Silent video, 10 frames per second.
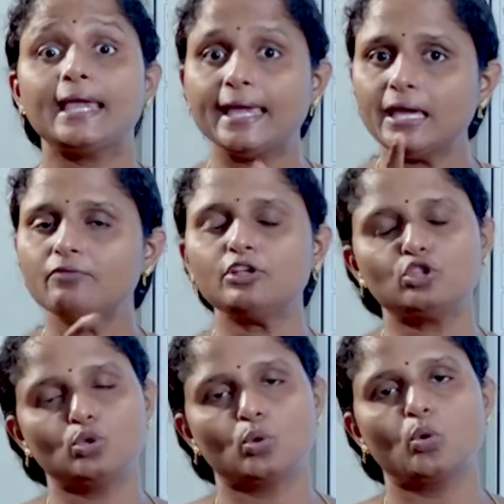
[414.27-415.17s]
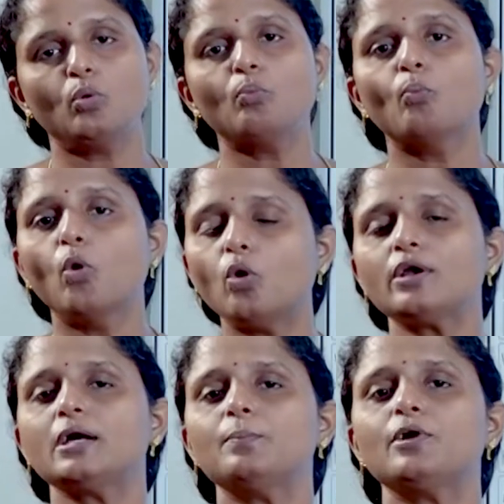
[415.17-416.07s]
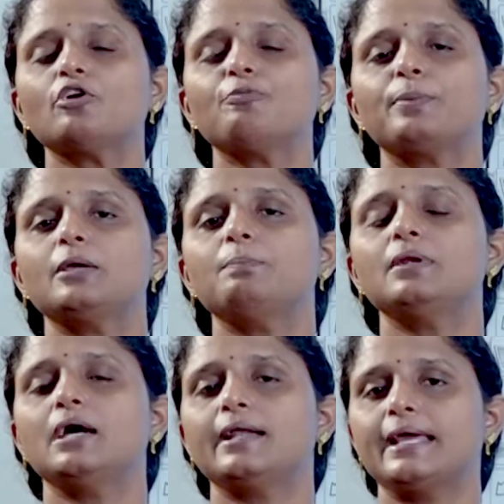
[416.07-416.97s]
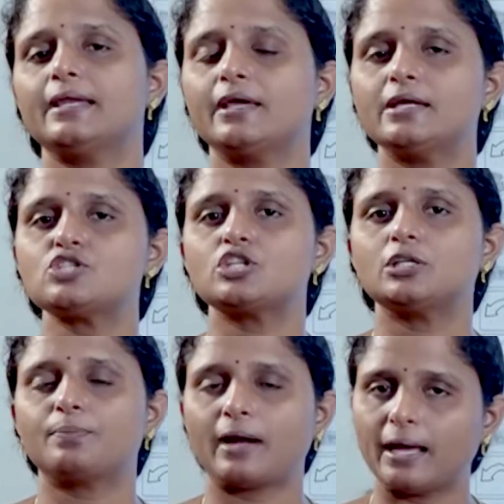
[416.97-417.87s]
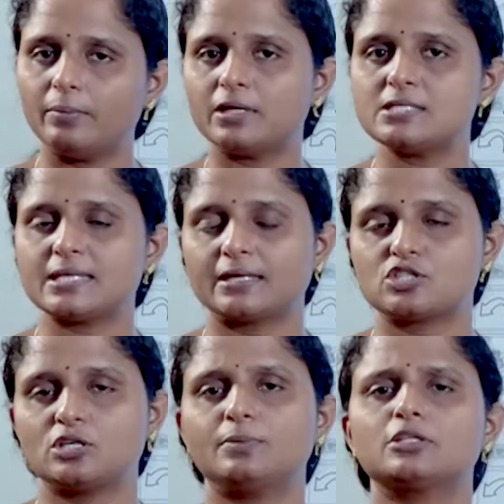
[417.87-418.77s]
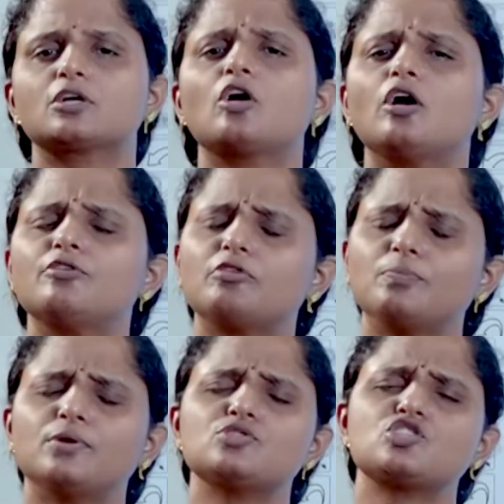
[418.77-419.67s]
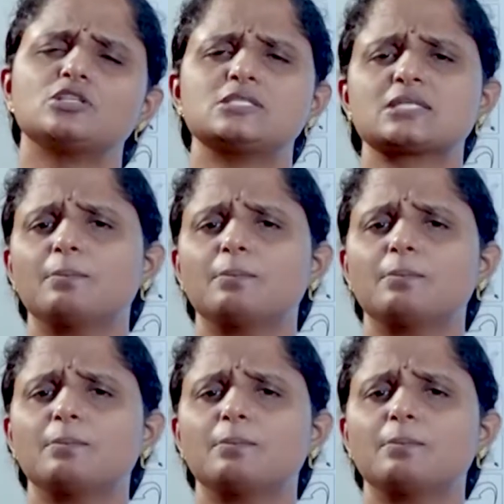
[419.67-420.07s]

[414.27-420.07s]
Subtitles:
Even though more number of people are engaged in the primary sector, but the contribution is